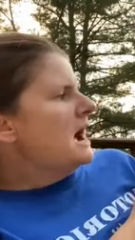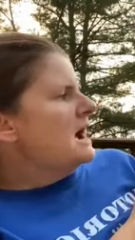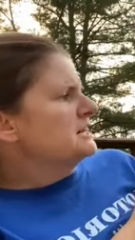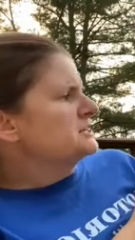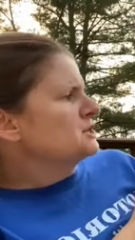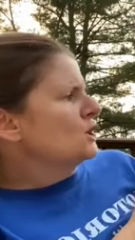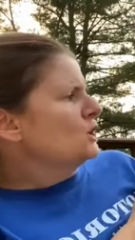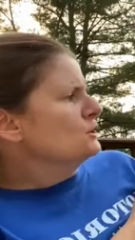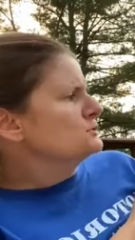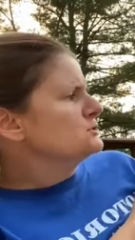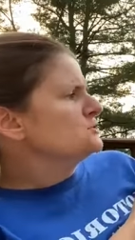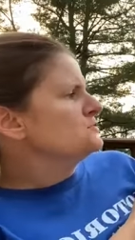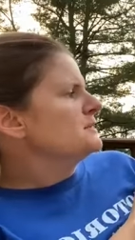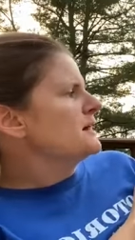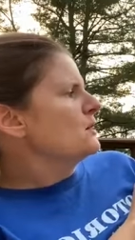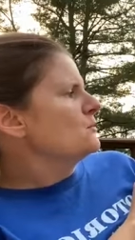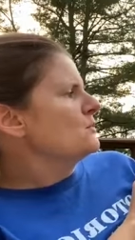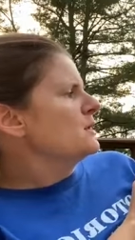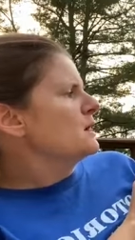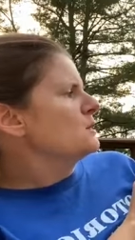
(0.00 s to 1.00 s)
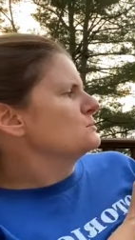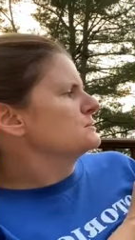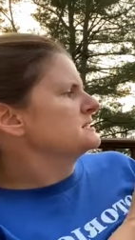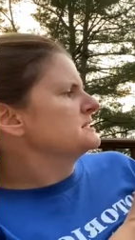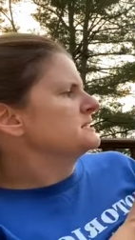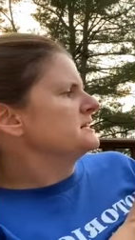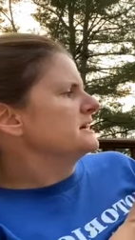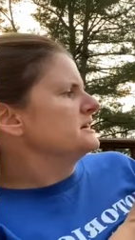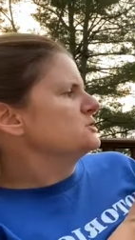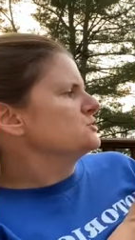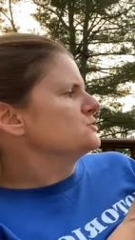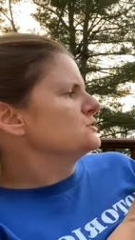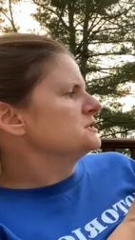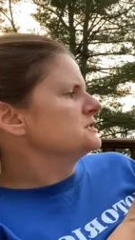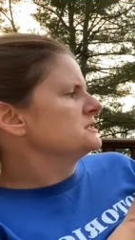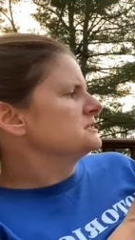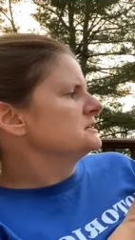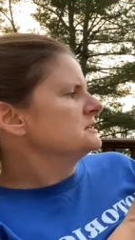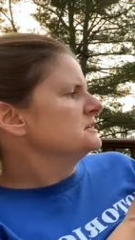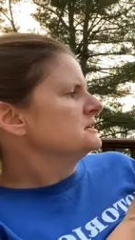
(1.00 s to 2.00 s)
I told you that well was
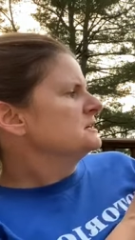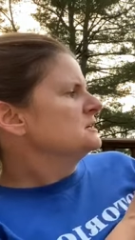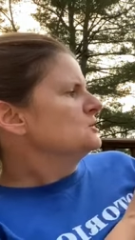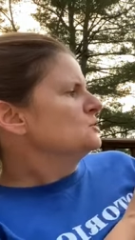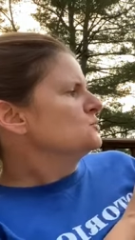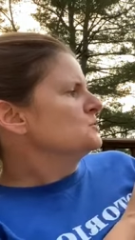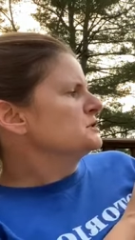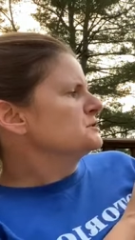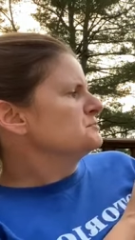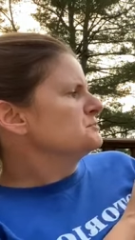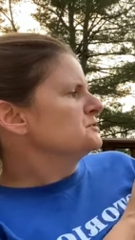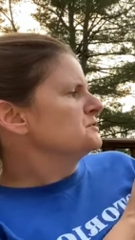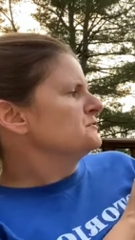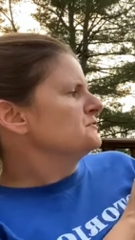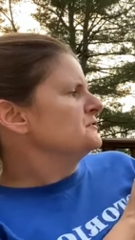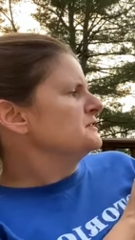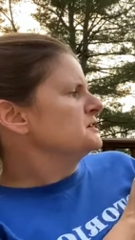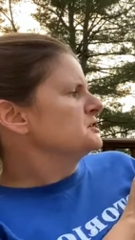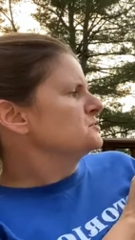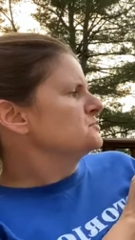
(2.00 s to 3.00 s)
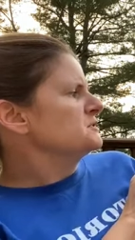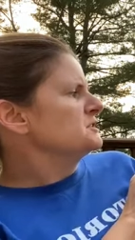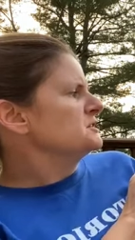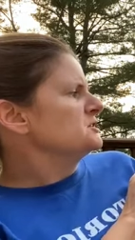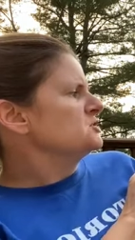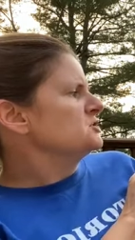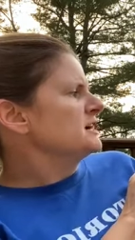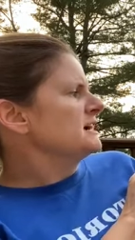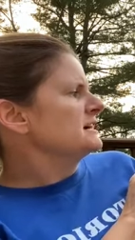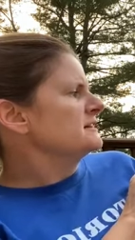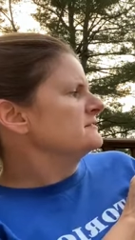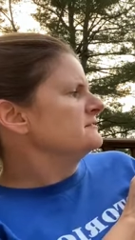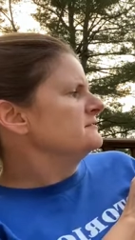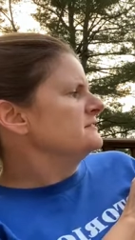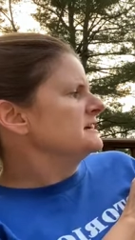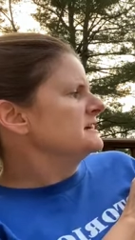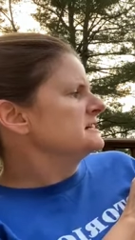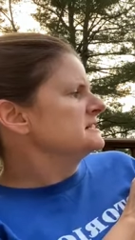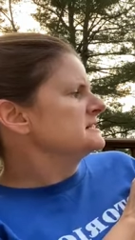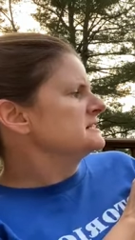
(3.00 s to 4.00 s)
dangerous, whispered the fish with the jagged
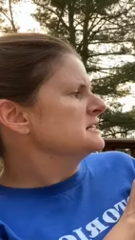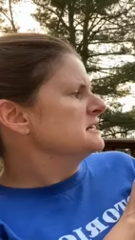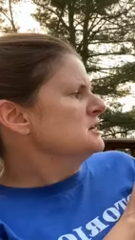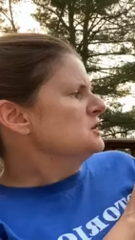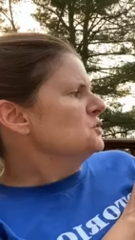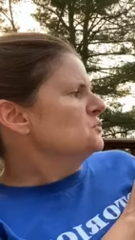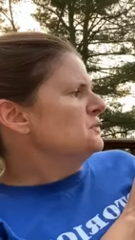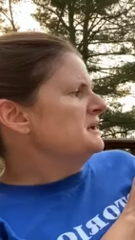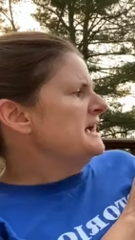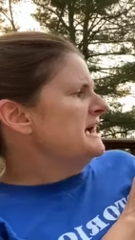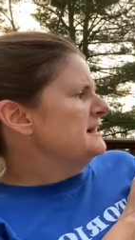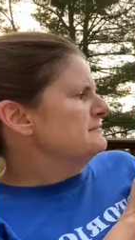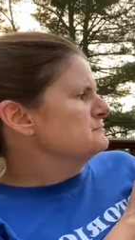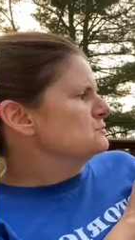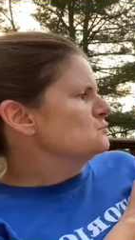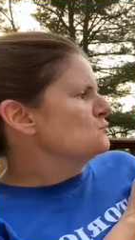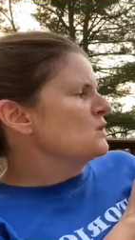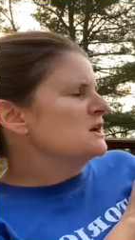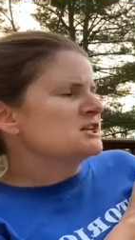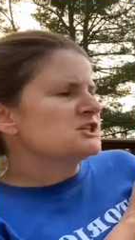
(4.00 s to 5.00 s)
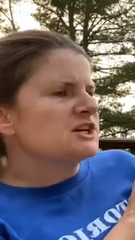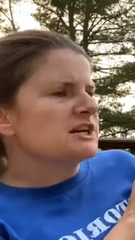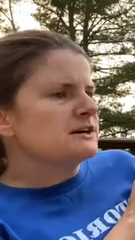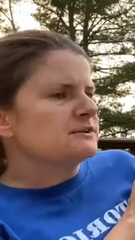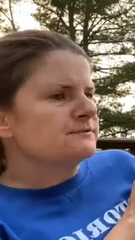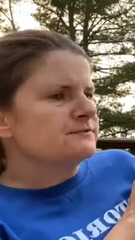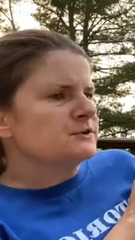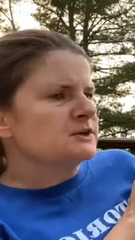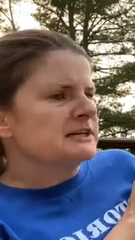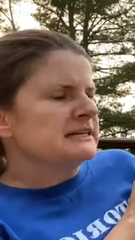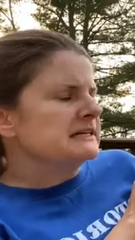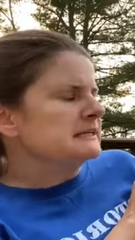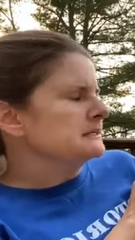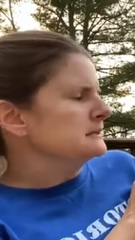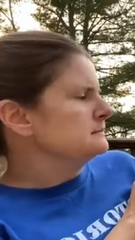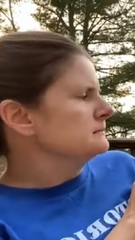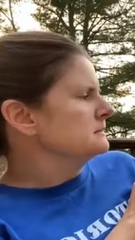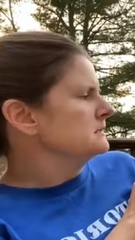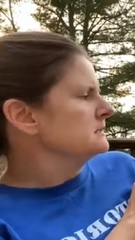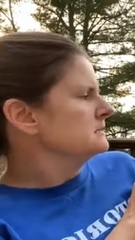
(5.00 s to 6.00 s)
fins. We have to watch out for
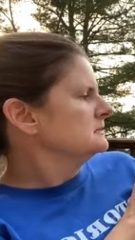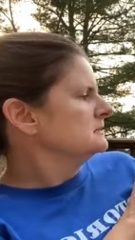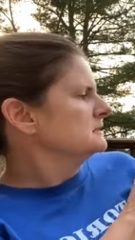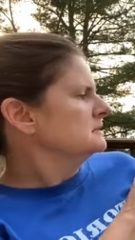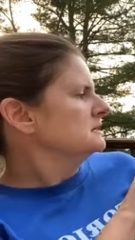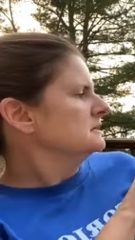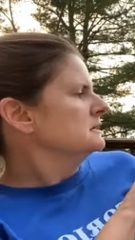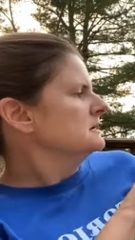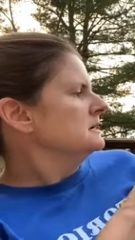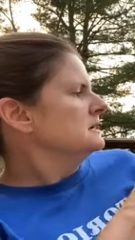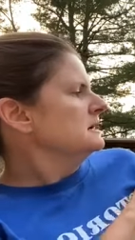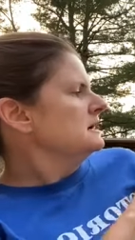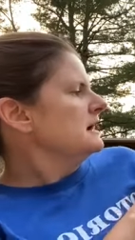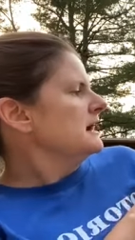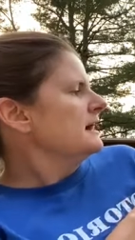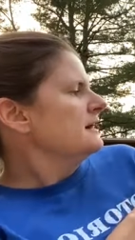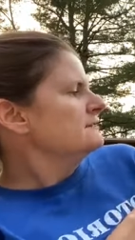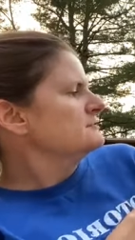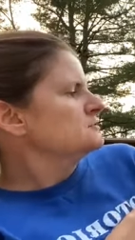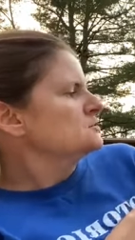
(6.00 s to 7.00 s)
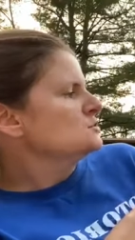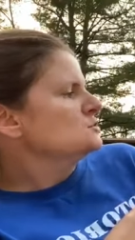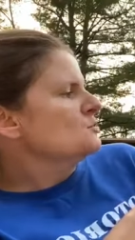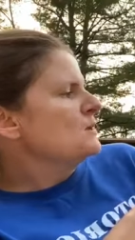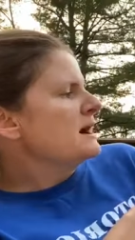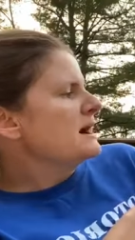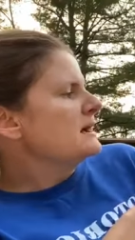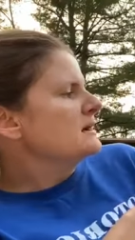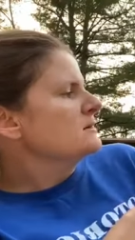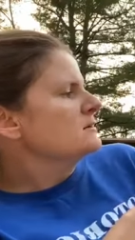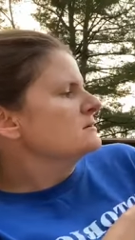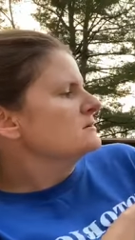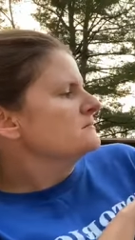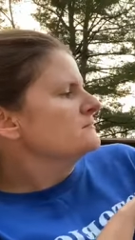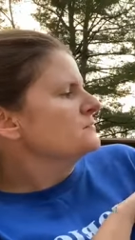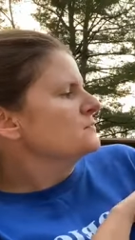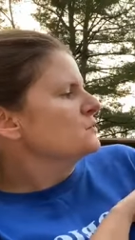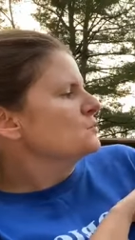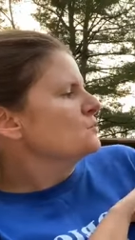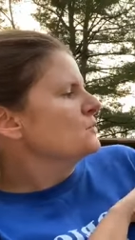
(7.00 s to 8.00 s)
him. After a while,
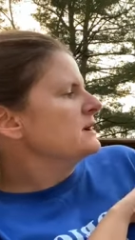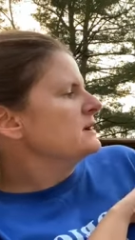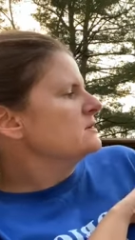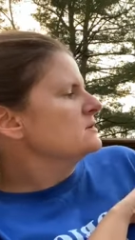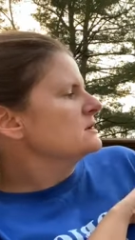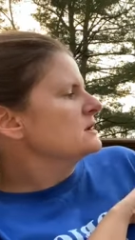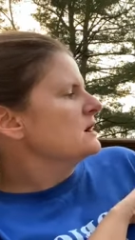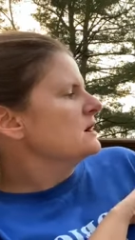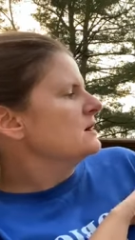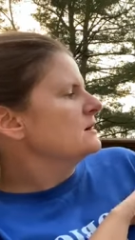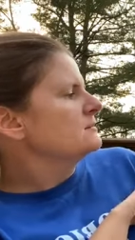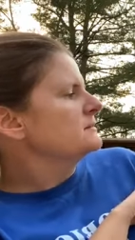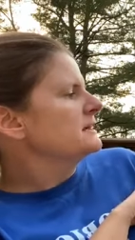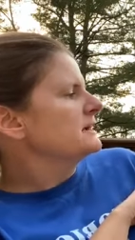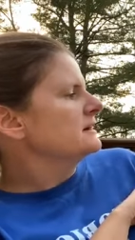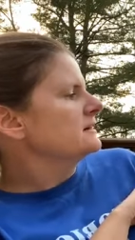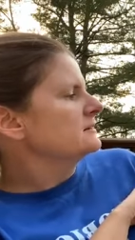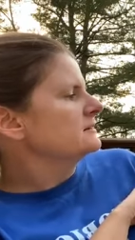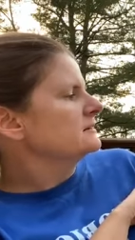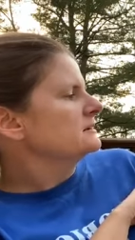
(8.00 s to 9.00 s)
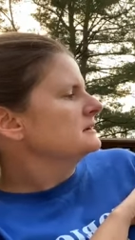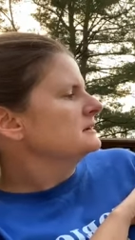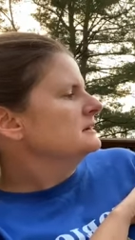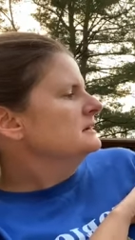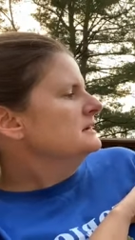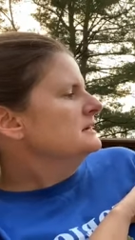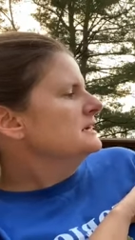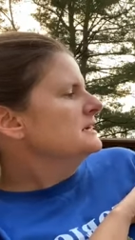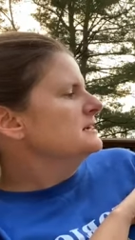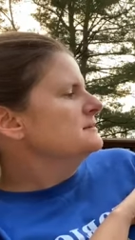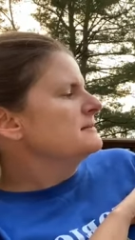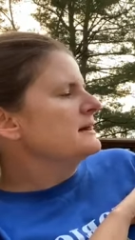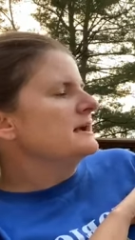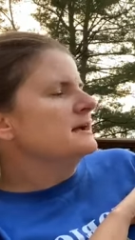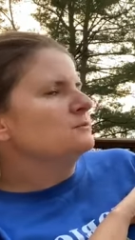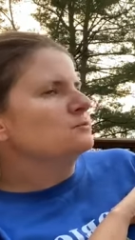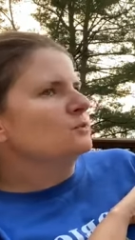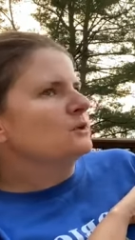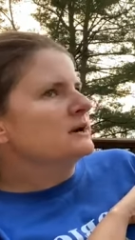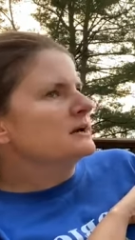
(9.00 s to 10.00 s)
the whale calmed down. He
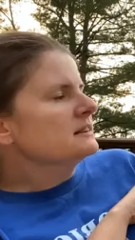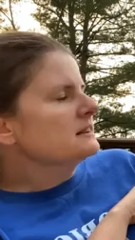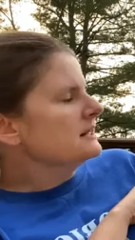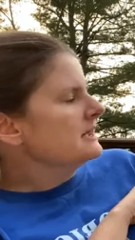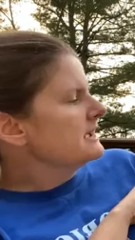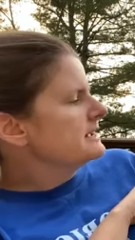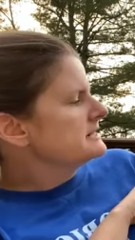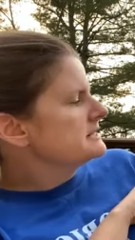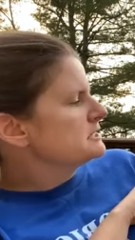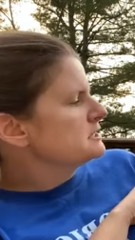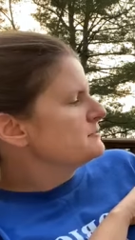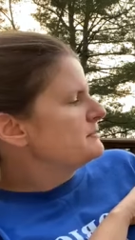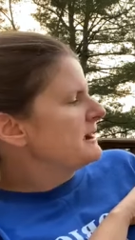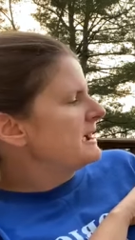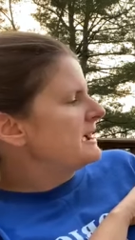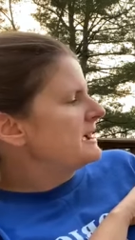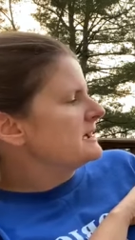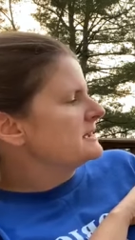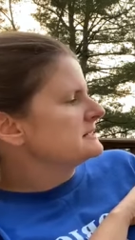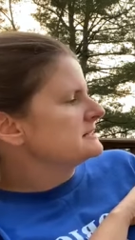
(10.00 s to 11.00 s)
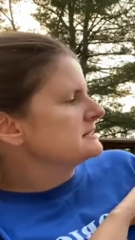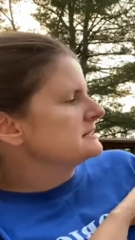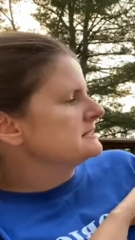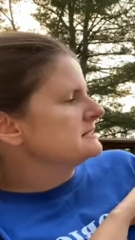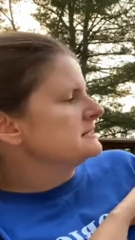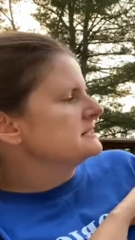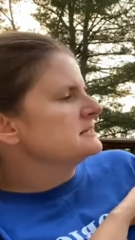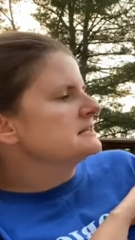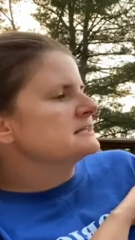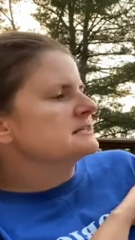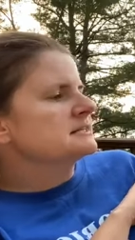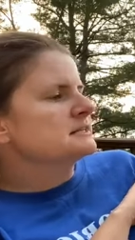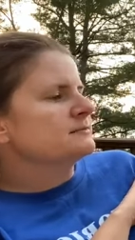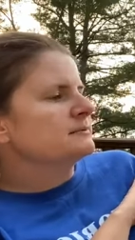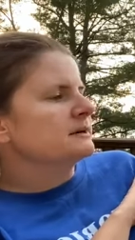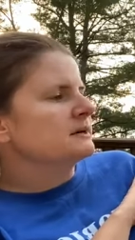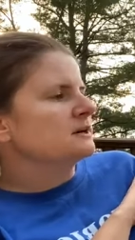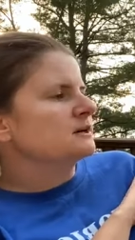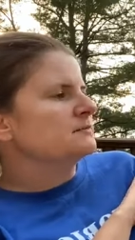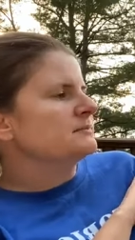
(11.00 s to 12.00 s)
made one last pass, then
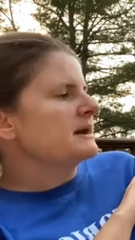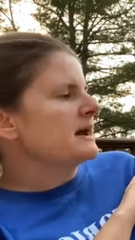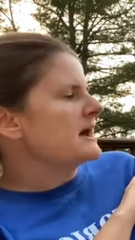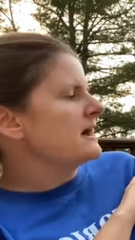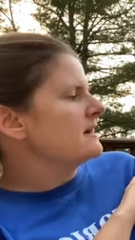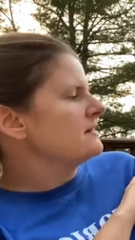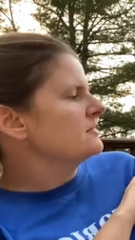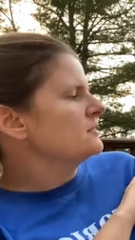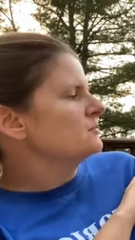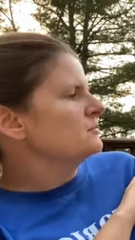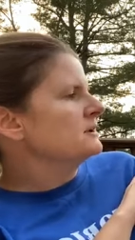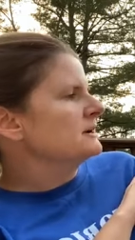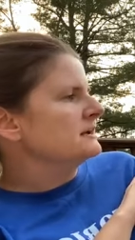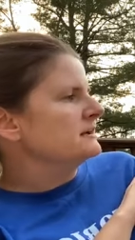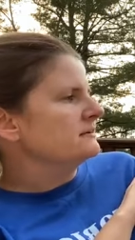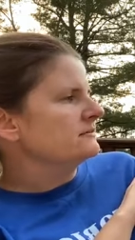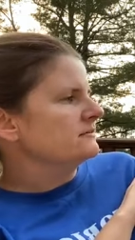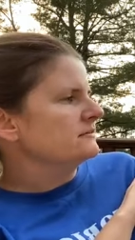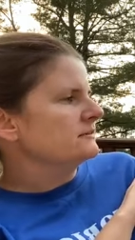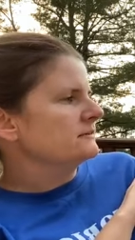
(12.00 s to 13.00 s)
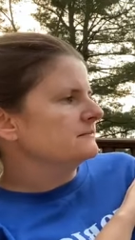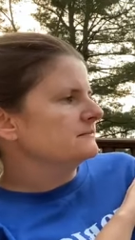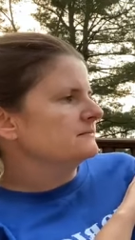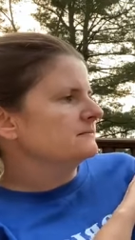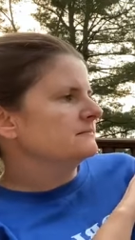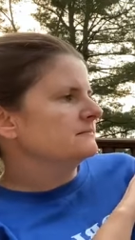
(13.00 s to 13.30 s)
disappeared behind the reef.